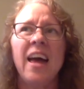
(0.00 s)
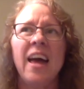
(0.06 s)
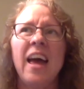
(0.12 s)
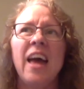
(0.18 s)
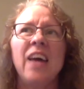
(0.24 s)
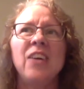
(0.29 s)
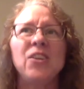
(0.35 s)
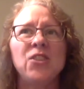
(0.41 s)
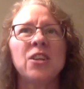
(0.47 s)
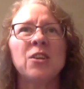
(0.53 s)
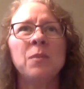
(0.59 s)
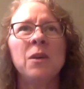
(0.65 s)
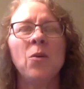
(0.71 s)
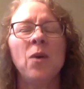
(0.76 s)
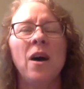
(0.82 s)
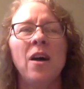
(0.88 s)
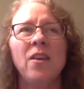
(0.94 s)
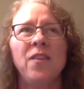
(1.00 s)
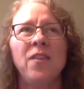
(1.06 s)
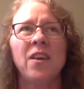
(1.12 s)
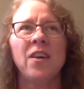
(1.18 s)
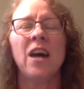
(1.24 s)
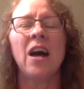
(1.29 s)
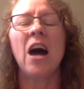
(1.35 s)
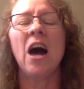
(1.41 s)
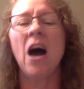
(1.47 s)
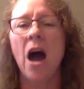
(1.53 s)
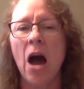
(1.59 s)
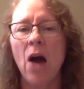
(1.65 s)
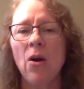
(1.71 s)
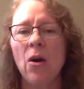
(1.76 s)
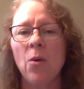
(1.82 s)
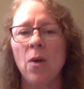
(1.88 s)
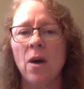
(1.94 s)
It took me a while to figure out how
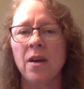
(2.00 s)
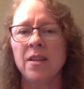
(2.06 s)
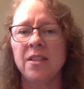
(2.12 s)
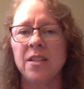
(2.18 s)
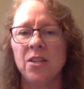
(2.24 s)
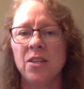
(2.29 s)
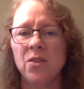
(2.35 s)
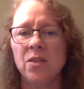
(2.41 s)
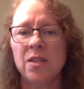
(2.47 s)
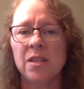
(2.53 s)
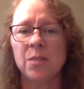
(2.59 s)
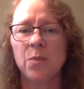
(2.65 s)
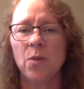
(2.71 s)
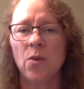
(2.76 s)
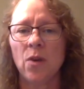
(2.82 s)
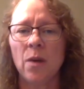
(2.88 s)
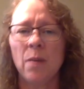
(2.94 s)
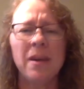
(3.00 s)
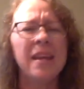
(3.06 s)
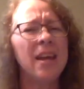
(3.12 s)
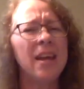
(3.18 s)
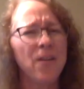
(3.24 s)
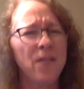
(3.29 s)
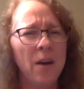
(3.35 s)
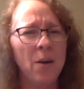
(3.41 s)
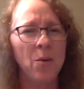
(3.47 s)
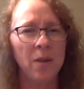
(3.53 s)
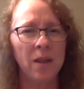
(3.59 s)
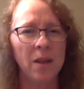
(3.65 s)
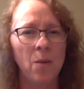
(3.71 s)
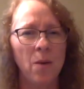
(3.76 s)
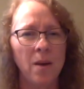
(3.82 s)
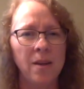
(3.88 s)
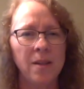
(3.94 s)
I wanted to use this program and if I
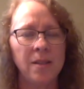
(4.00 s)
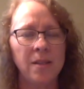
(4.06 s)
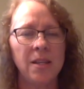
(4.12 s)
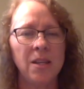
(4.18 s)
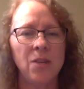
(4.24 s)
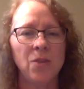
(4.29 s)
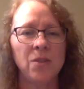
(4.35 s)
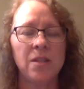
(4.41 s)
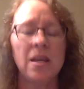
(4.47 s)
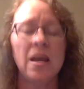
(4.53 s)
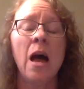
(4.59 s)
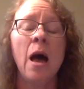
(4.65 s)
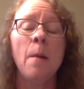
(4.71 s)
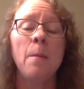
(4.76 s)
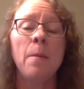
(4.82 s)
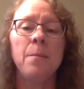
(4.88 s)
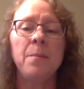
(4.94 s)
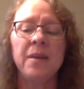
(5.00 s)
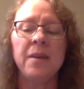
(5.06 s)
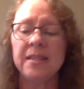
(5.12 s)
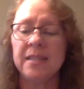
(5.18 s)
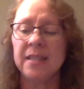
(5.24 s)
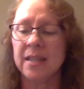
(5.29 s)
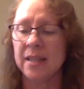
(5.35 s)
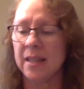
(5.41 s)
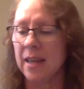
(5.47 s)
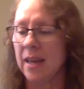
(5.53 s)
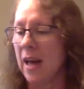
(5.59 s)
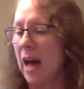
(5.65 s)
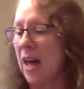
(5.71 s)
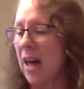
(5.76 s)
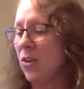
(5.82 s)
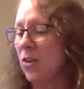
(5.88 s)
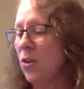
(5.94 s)
really wanted to use it. But basically,
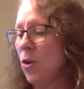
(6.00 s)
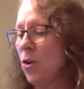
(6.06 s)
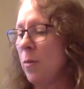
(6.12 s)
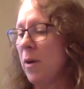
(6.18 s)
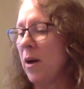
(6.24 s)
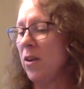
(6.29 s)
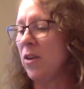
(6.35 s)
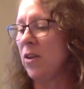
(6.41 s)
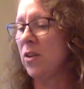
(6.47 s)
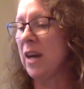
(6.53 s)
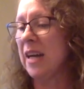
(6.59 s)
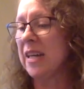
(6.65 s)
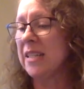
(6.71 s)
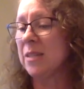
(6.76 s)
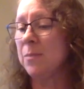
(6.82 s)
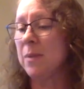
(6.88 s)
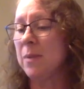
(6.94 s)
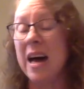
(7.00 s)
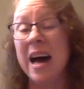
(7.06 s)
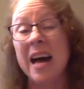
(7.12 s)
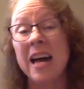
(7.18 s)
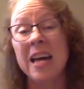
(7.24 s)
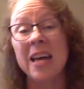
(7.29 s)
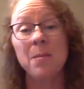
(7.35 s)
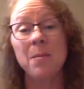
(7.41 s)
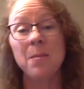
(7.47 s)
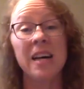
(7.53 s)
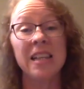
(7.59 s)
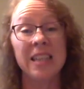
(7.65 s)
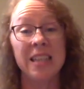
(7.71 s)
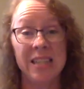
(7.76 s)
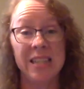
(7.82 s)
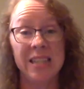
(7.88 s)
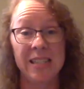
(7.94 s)
I don't know about you guys, but I am a
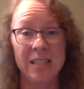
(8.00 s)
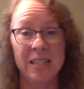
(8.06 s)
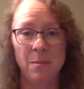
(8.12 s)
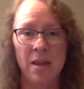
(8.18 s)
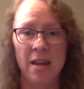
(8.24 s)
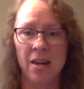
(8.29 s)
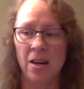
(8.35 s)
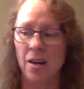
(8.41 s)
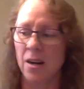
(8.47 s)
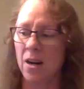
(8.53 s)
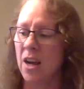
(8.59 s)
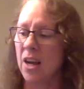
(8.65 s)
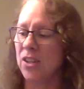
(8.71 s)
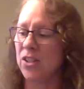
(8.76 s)
list maker.